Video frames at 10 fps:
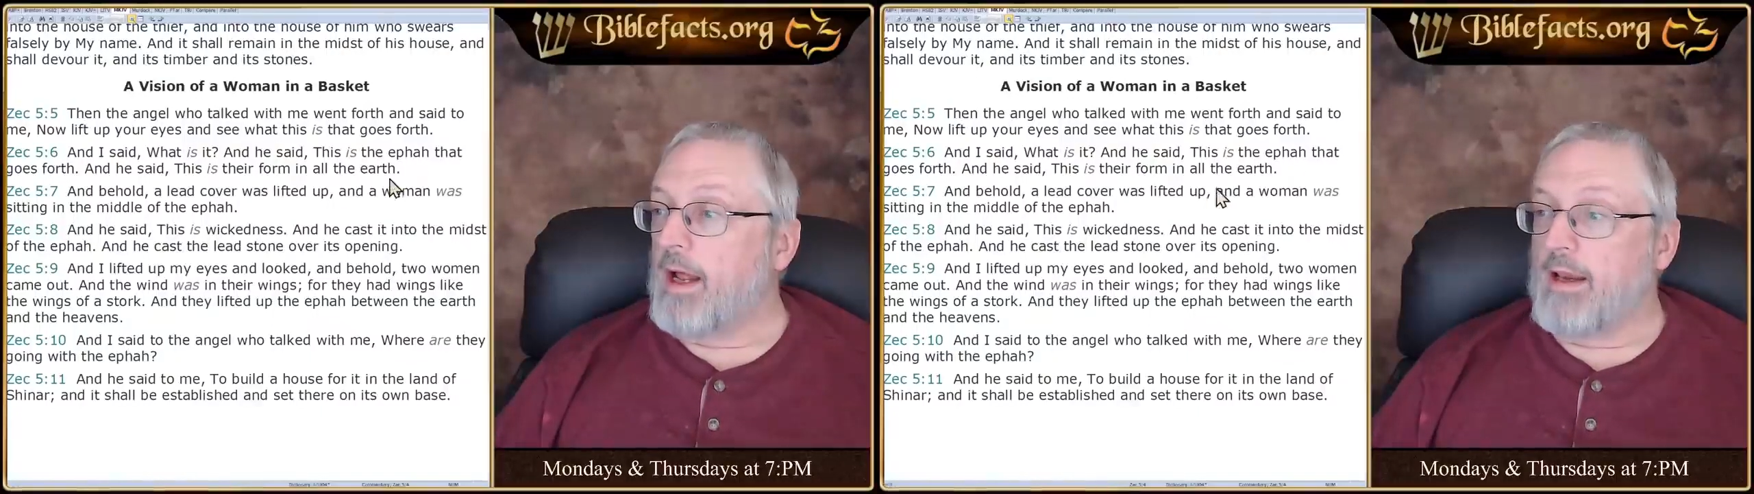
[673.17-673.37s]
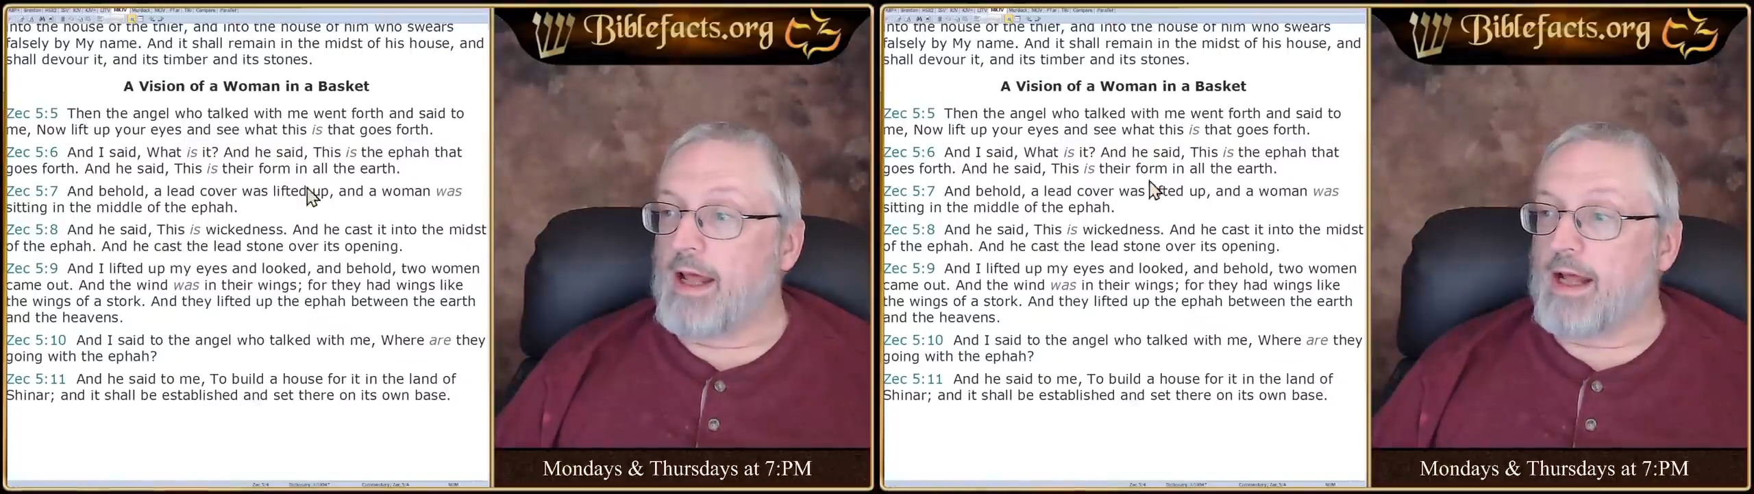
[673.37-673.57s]

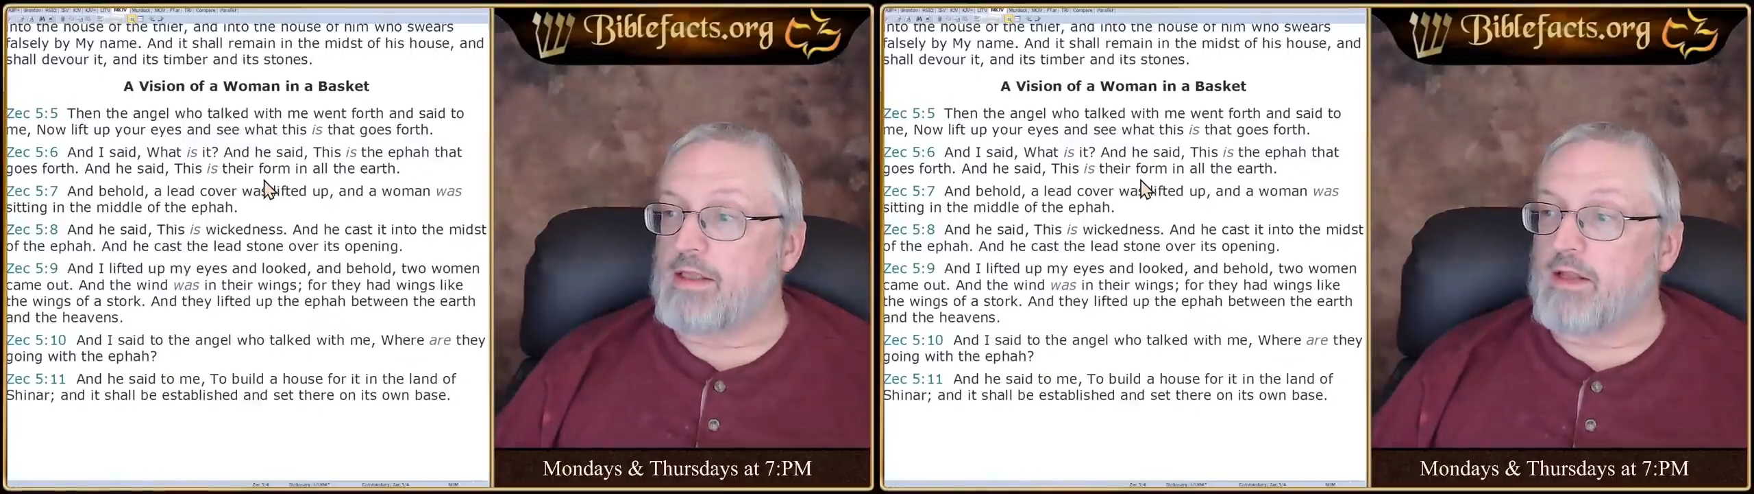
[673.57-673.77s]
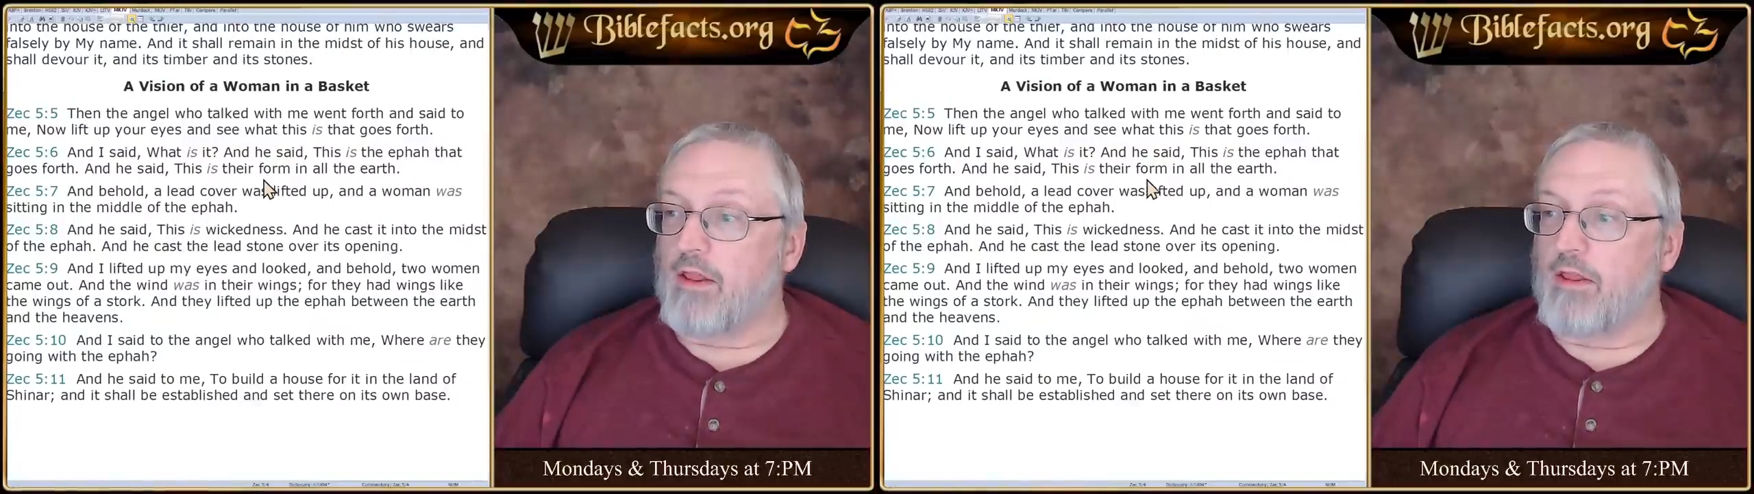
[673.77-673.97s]
And
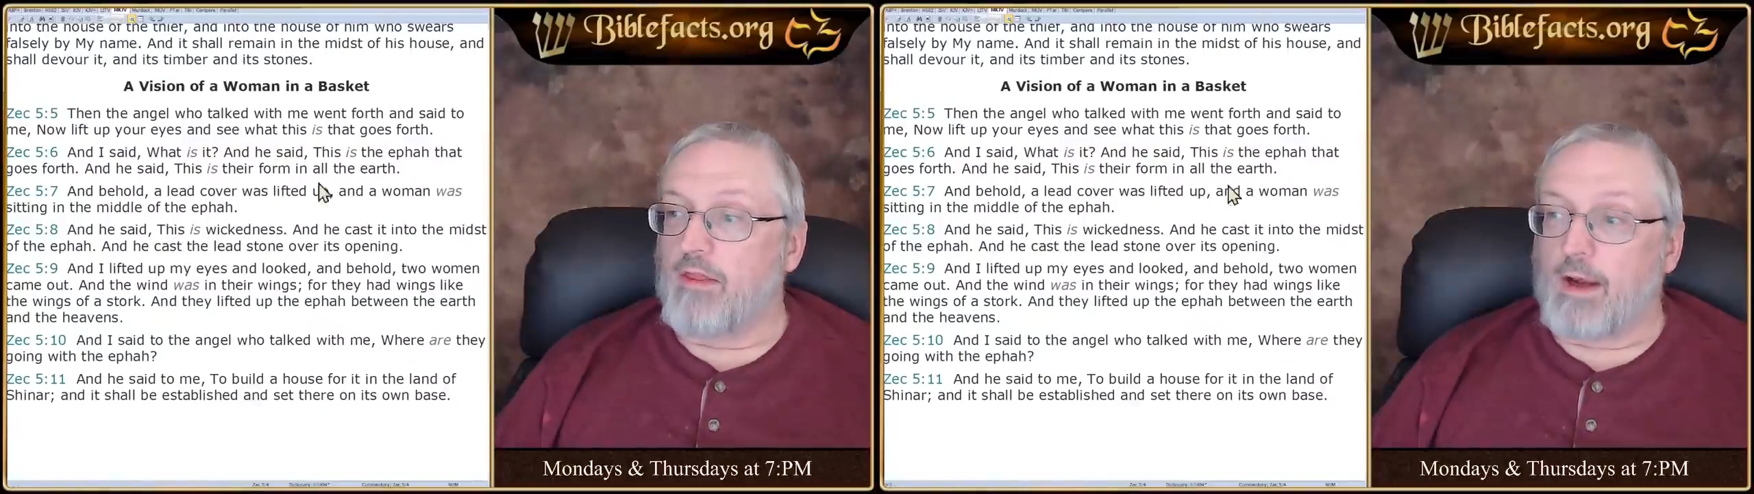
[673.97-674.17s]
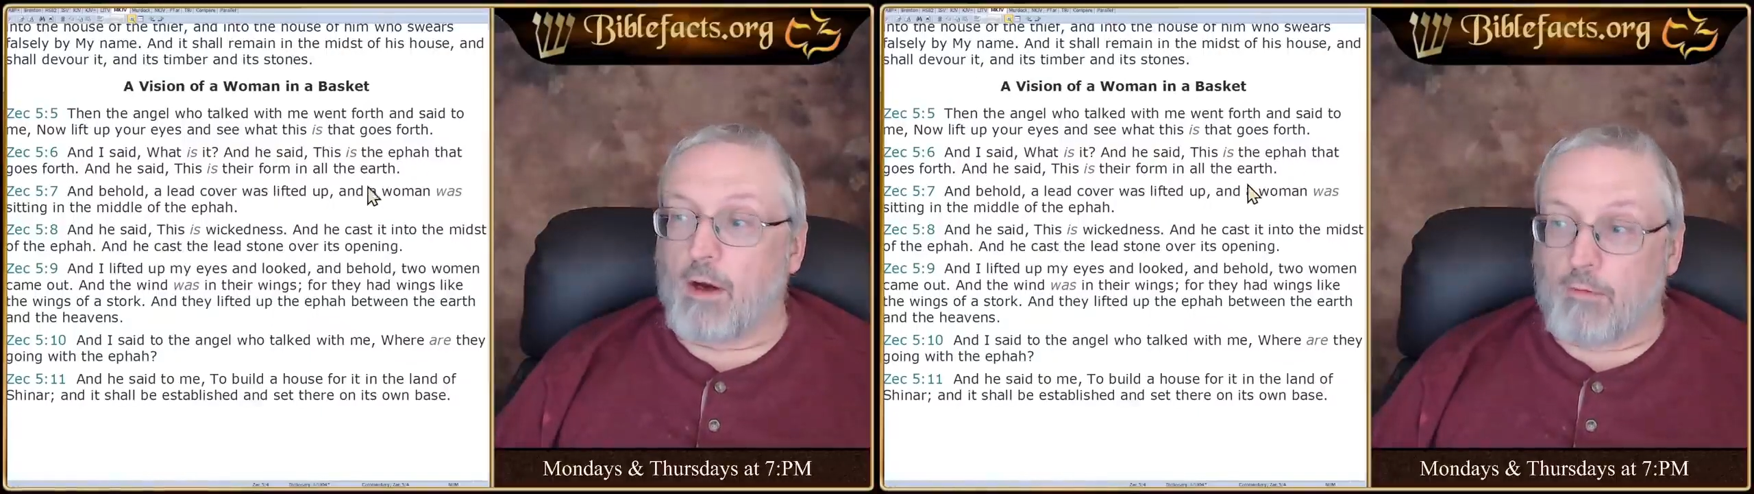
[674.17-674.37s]
that's
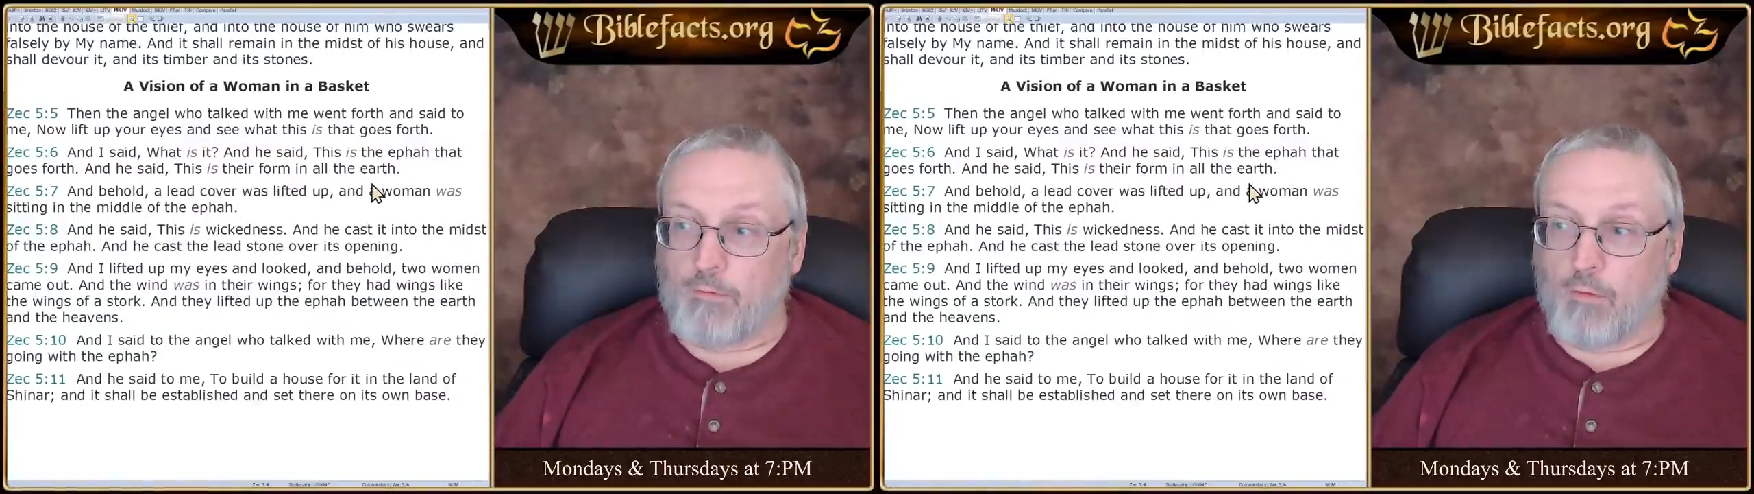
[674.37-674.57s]
their